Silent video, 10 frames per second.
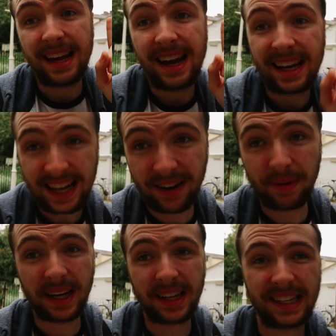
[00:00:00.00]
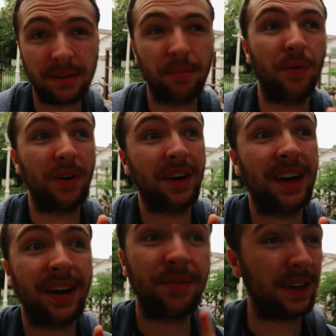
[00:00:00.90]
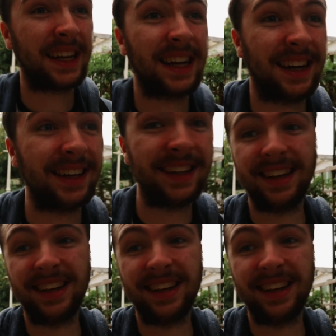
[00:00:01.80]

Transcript: I can't wait to see more, I really can't.